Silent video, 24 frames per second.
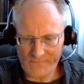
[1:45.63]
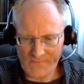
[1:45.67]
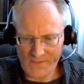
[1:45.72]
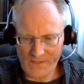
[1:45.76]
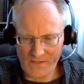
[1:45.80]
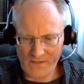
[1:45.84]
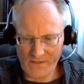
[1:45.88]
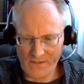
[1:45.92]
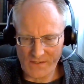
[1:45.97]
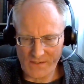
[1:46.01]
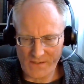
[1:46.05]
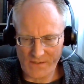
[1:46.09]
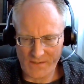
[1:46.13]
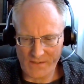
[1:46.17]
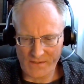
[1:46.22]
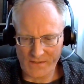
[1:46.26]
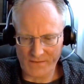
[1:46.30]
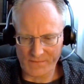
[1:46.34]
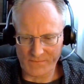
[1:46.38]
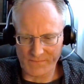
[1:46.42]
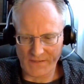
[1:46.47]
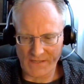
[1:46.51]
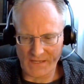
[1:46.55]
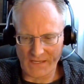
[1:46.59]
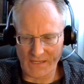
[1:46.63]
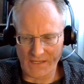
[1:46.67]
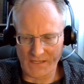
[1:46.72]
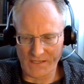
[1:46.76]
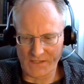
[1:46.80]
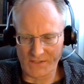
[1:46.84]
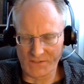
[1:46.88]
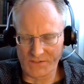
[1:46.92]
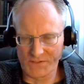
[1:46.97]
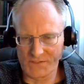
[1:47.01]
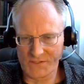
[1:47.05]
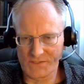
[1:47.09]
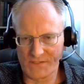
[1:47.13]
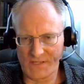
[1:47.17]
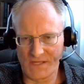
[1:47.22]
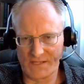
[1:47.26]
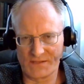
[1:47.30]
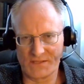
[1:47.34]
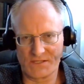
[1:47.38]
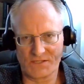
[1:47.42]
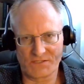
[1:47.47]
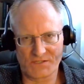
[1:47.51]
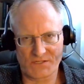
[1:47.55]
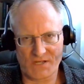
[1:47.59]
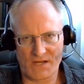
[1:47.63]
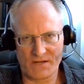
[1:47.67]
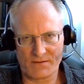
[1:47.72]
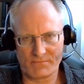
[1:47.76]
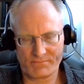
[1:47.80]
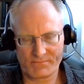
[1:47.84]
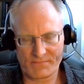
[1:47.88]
and that this got